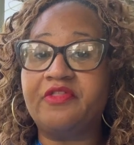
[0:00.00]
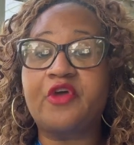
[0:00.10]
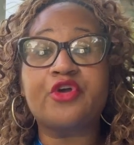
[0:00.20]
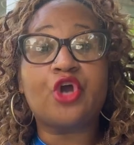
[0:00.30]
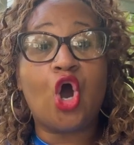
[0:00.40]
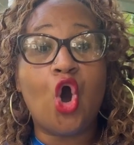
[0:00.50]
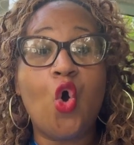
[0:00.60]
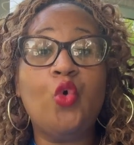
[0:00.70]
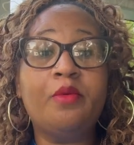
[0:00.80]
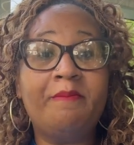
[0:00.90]
They're your
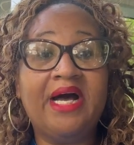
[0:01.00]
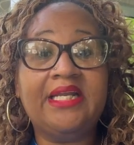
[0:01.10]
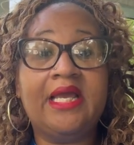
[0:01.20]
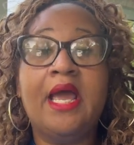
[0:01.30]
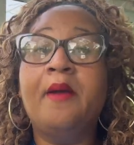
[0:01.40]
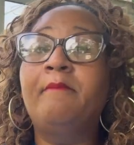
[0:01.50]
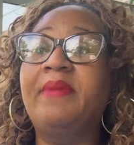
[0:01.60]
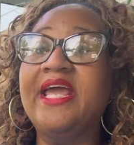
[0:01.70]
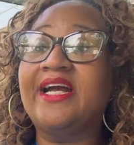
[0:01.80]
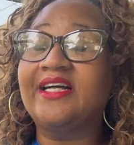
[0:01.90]
own money
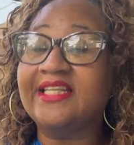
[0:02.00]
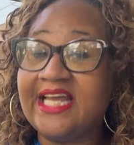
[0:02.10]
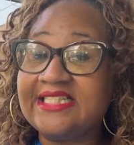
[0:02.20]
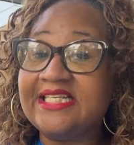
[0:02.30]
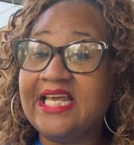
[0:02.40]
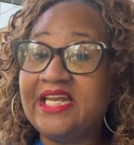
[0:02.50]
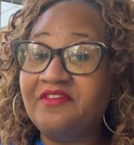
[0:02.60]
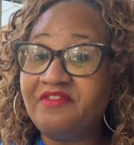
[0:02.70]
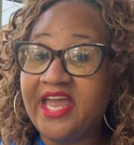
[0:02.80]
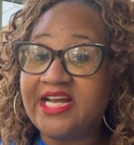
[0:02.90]
being collected in
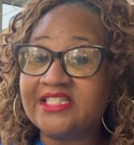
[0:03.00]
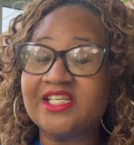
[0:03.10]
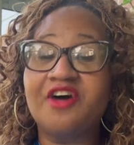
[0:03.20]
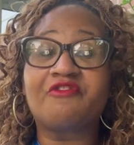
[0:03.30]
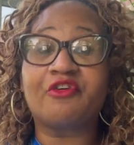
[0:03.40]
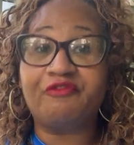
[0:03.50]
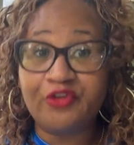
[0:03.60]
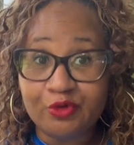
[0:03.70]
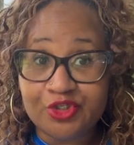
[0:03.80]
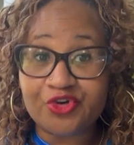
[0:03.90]
advance for
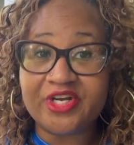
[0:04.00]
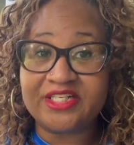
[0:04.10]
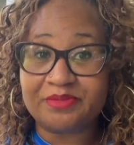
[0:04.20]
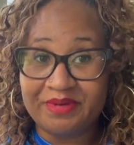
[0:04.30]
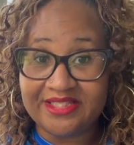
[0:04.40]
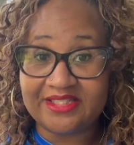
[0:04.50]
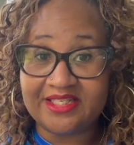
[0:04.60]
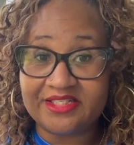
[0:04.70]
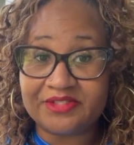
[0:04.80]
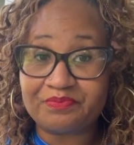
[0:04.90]
future
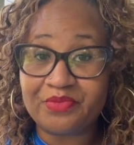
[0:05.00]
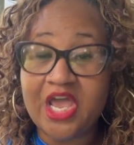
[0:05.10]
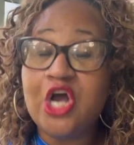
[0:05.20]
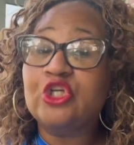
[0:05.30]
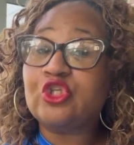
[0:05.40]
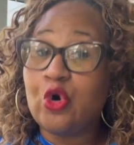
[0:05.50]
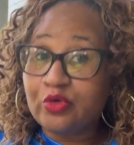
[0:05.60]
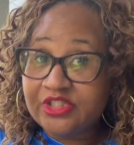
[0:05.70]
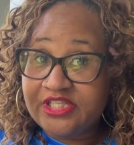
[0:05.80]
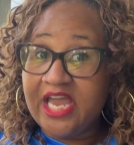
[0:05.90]
expenses. So
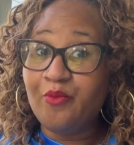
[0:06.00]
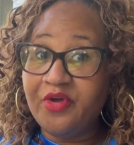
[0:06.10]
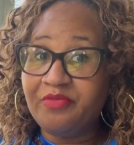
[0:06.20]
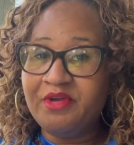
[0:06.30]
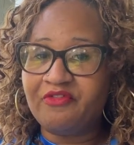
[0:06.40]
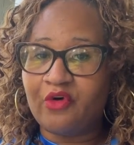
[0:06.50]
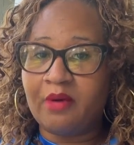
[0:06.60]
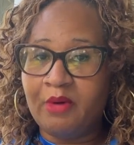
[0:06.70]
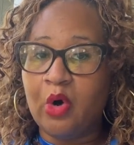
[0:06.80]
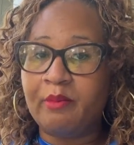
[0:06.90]
stay with me for a
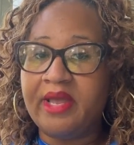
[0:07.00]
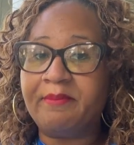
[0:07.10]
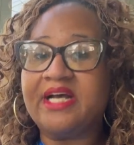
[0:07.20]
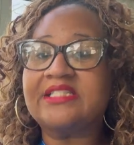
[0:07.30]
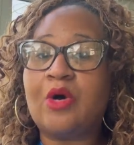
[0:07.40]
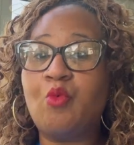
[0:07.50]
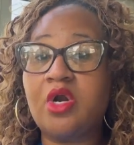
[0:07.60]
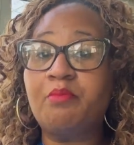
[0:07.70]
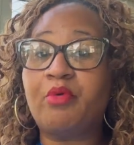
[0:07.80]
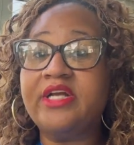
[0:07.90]
moment because I
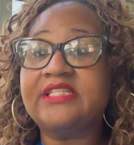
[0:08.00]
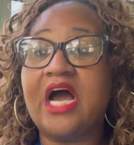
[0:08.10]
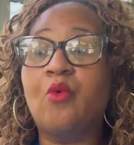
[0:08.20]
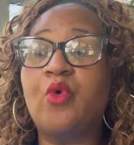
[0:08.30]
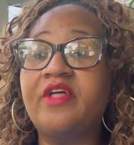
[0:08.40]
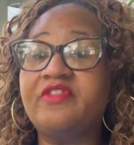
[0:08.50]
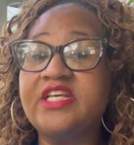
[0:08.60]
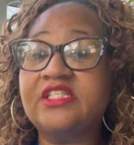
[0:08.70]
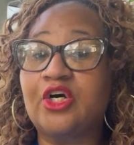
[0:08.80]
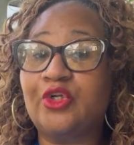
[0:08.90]
want to break down what
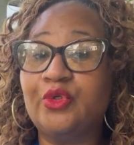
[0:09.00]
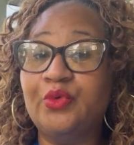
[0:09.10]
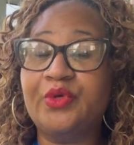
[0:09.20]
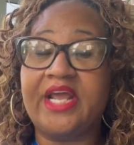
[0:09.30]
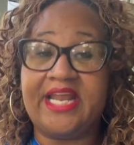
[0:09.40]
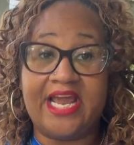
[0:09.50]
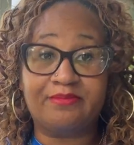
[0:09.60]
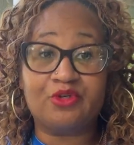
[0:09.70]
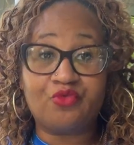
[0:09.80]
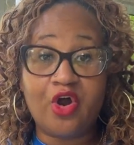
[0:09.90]
these include in
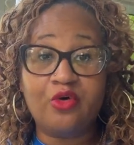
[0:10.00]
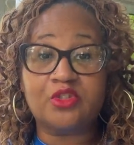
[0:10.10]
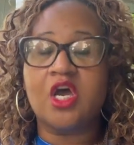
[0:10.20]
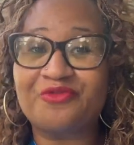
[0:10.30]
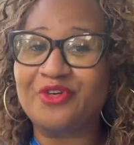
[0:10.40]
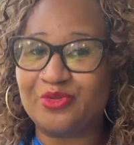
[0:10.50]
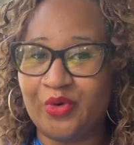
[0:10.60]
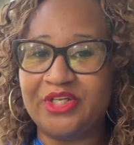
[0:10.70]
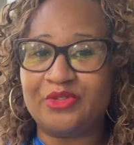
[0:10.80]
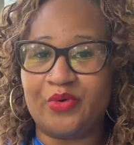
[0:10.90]
Hampton Roads for
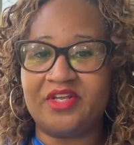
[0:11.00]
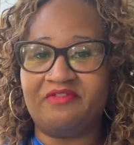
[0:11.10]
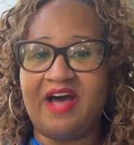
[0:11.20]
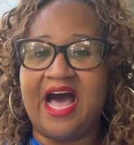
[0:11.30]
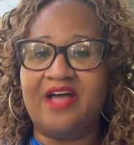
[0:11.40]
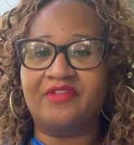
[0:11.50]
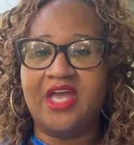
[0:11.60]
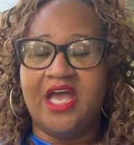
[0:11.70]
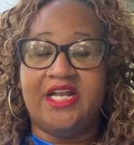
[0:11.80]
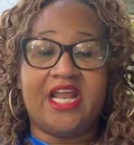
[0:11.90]
2025.
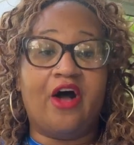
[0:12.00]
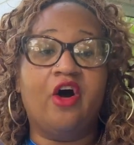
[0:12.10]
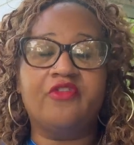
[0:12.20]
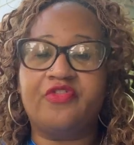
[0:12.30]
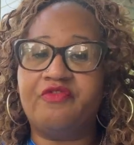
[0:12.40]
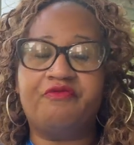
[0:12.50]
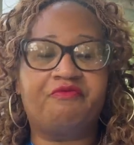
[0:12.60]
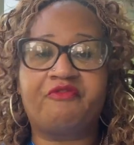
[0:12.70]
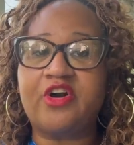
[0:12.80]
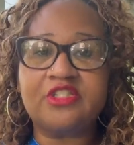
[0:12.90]
Now,
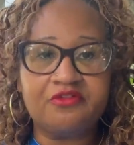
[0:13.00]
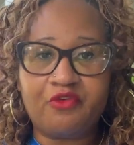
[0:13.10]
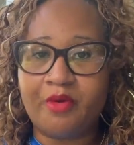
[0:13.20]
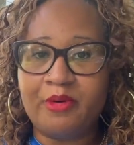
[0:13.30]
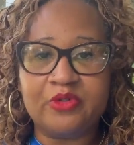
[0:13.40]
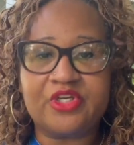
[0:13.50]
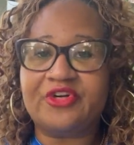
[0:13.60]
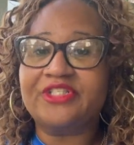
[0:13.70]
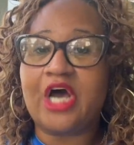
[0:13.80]
first and foremost, there is a